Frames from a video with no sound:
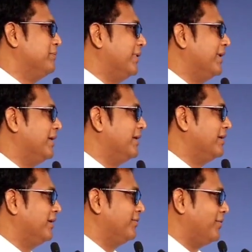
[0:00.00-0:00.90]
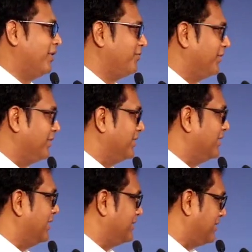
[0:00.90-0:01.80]
but if not for
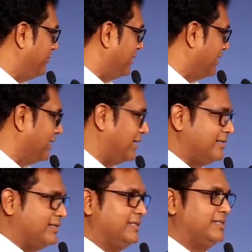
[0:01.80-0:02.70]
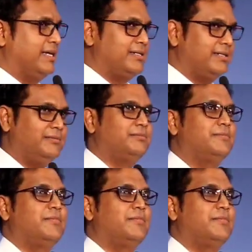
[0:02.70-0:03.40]
the assembly that is in session.